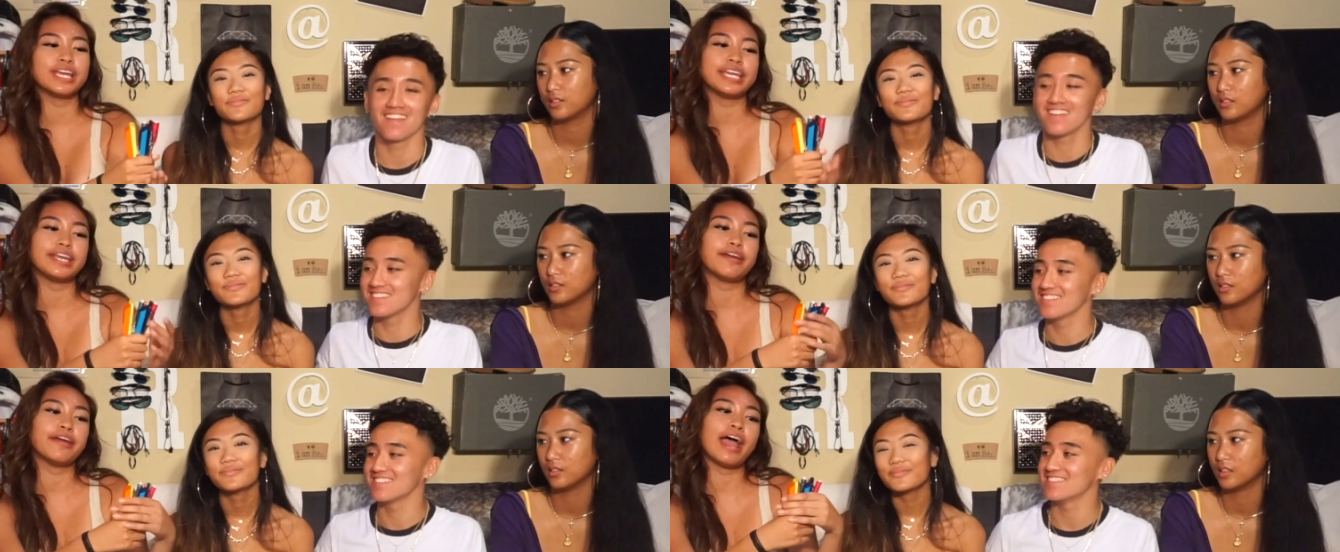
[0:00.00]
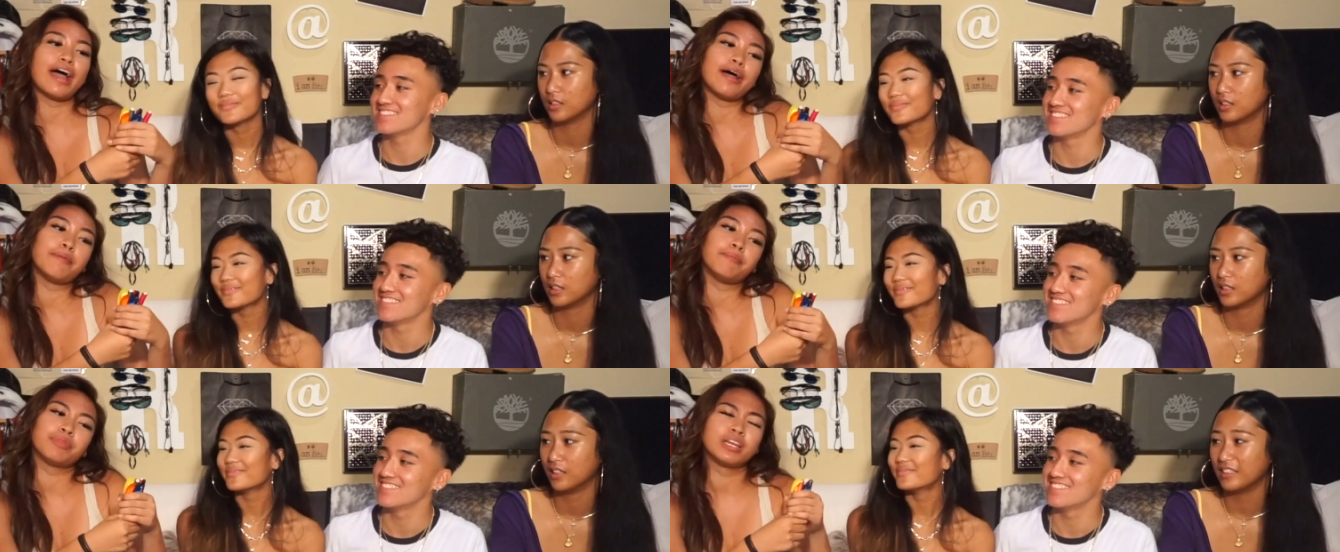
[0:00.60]
Speaker 1: right here.
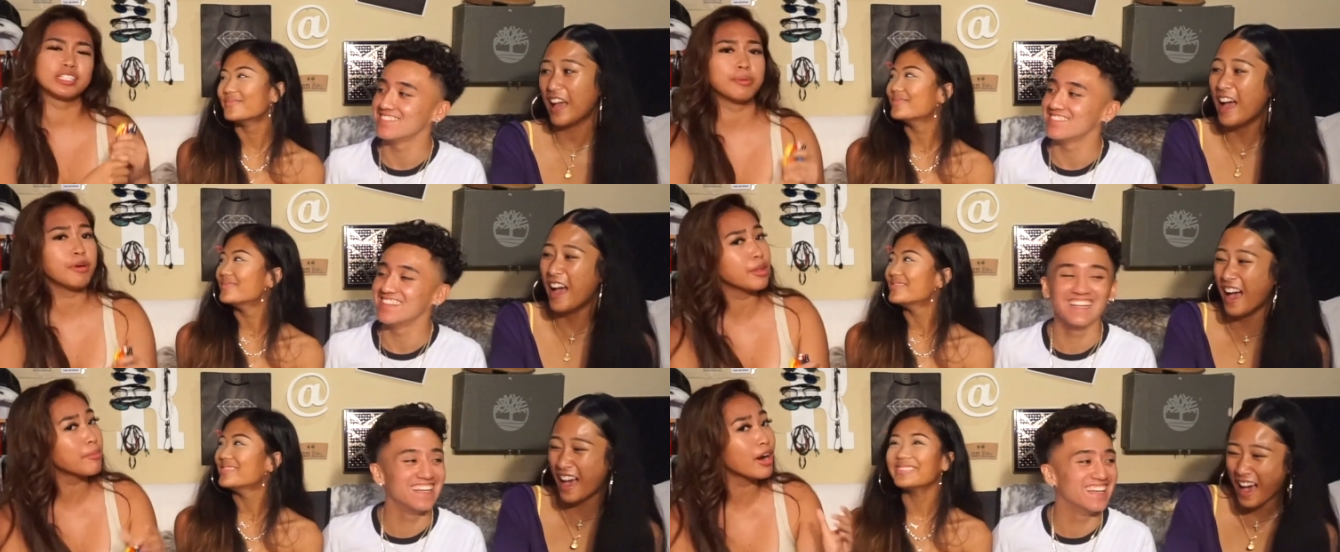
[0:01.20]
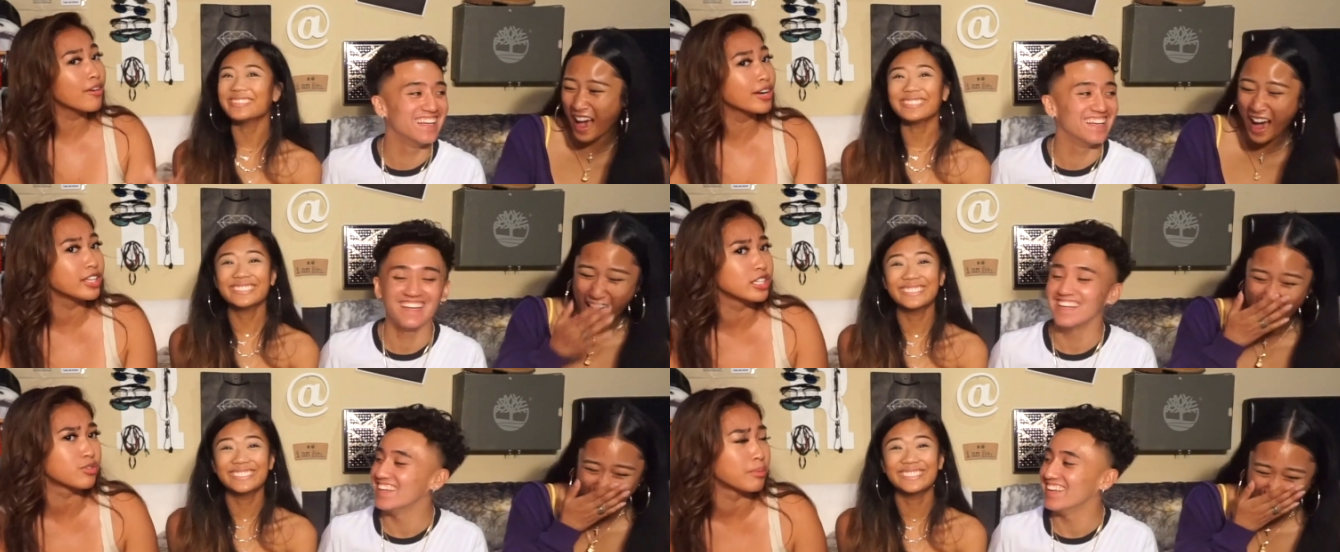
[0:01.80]
Um, some of them are already
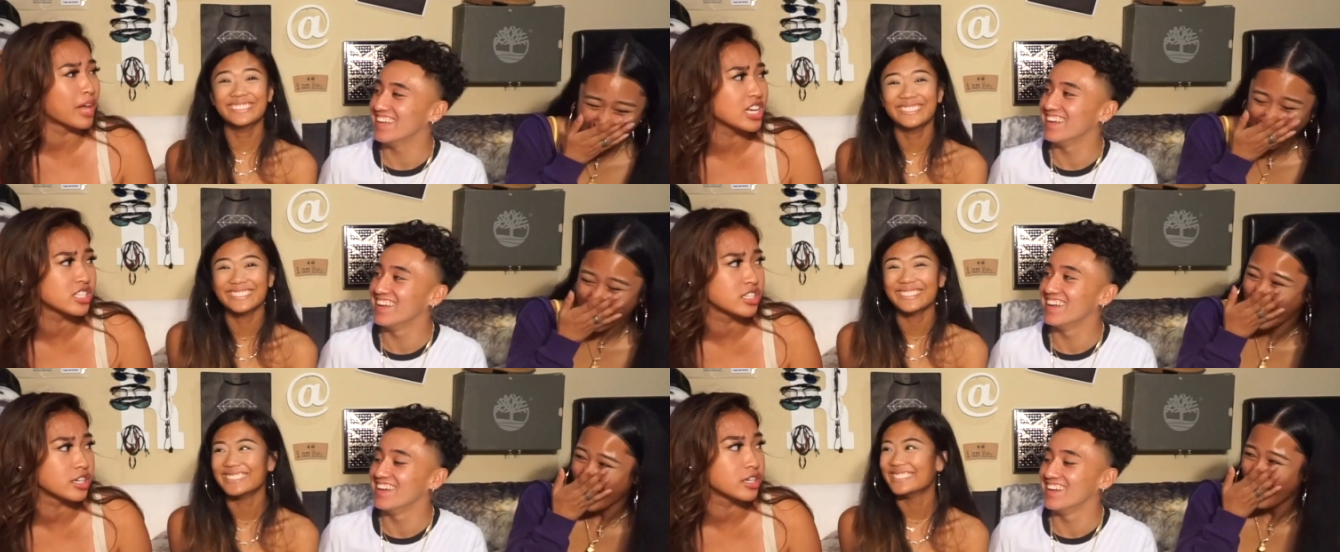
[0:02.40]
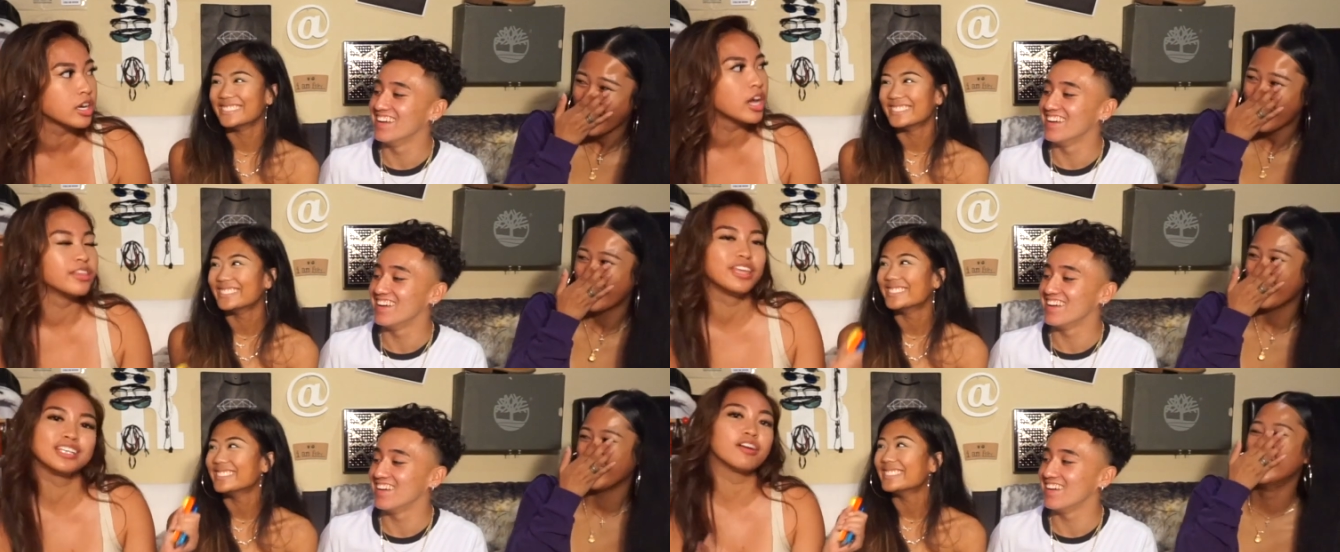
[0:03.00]
used from last year.
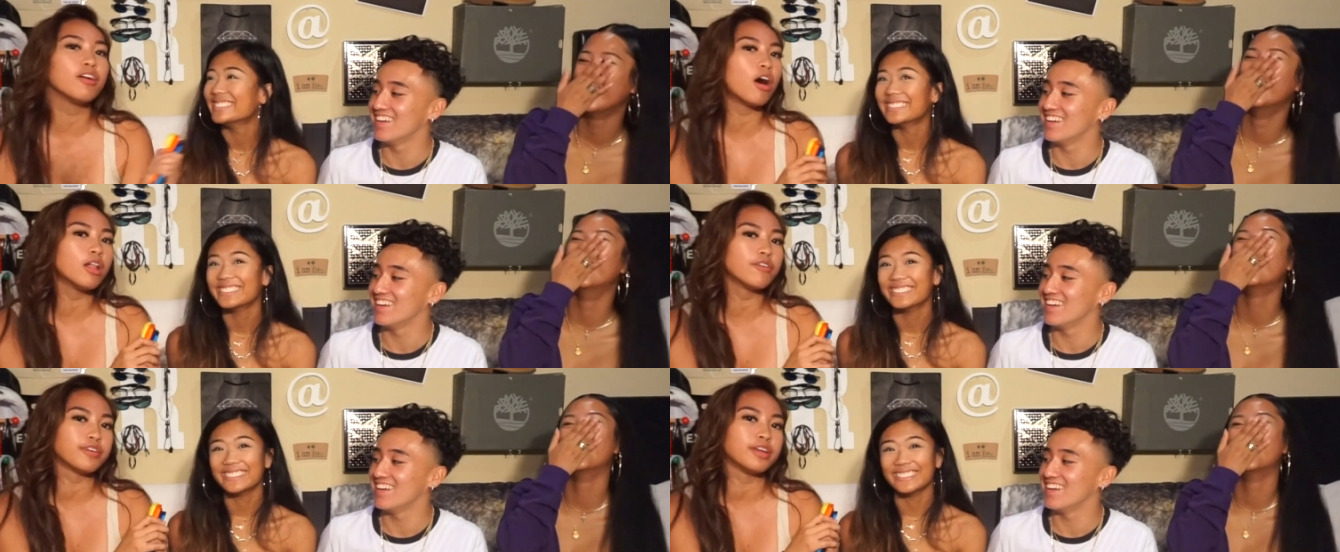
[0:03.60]
These aren't all of